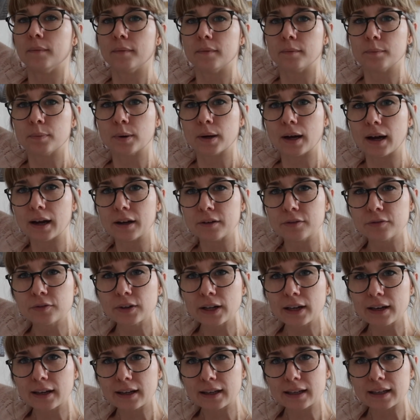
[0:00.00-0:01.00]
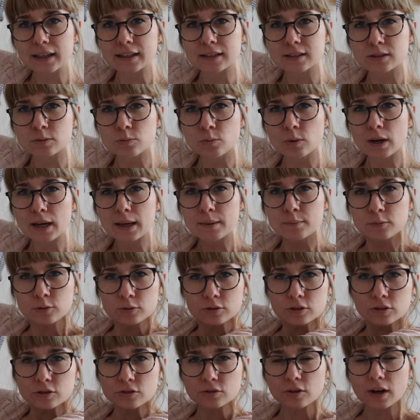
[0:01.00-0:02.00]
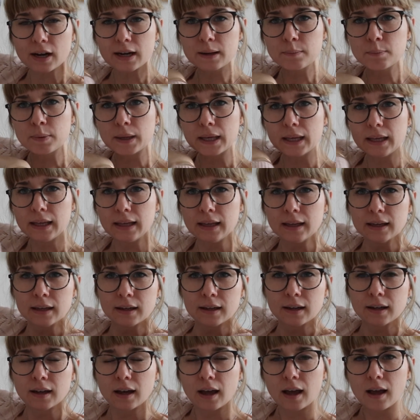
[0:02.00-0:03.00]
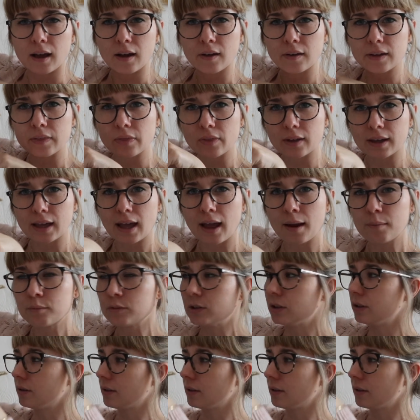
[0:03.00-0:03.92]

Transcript: but I feel like it's way more stripy in the camera